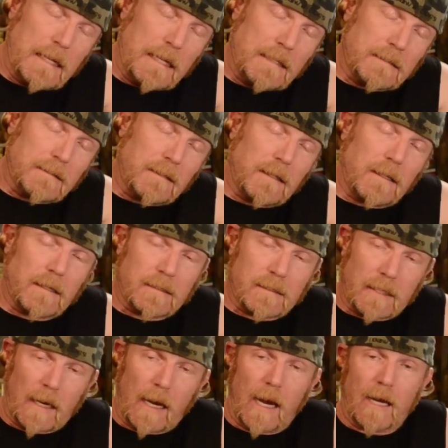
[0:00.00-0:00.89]
easy
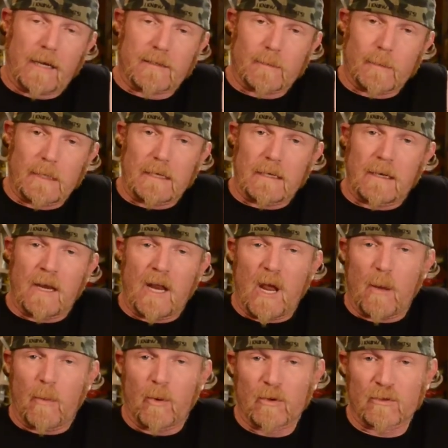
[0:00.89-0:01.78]
attachment
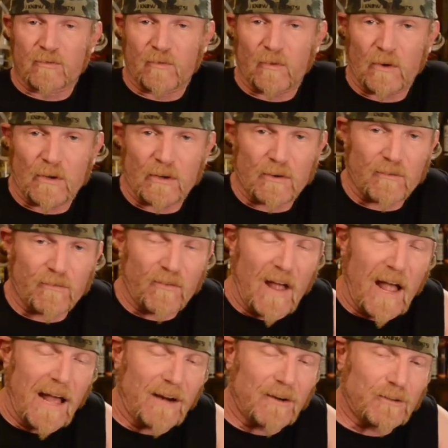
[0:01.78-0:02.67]
nipples for your
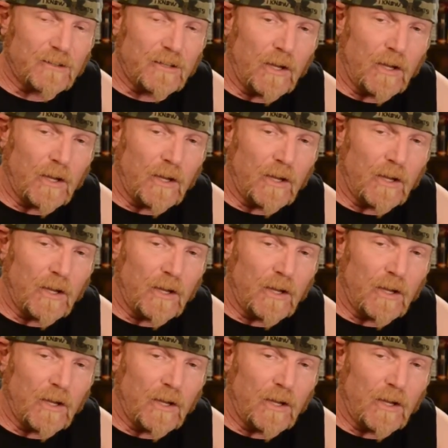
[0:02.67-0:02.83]
vinyl